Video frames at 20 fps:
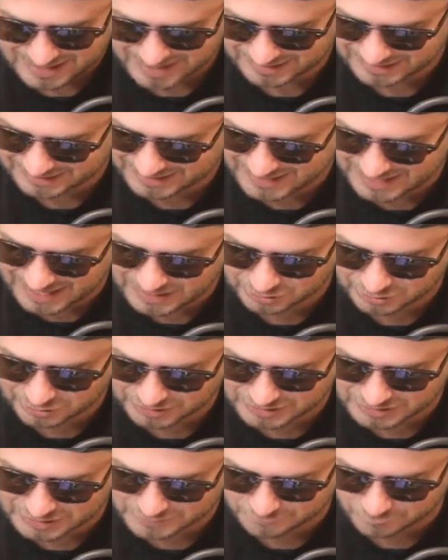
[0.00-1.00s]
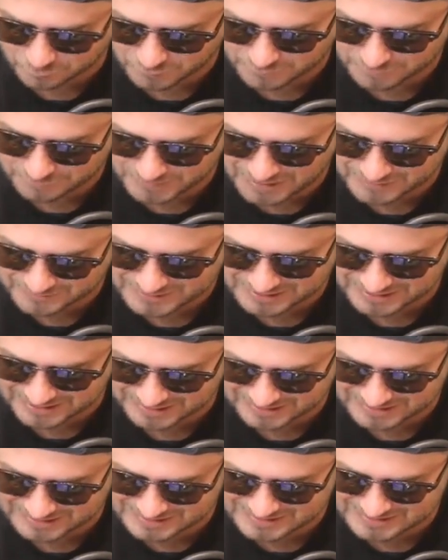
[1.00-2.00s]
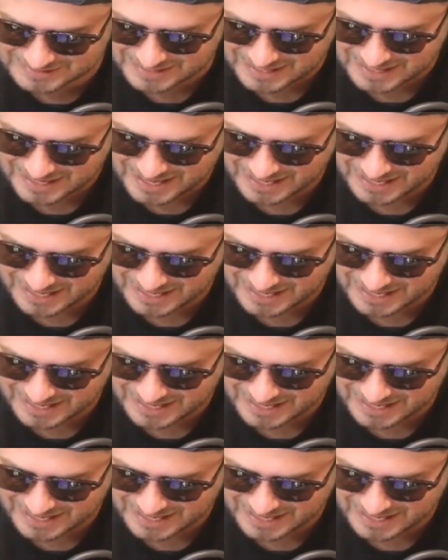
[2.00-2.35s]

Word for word: And again, look at this, 45 seconds,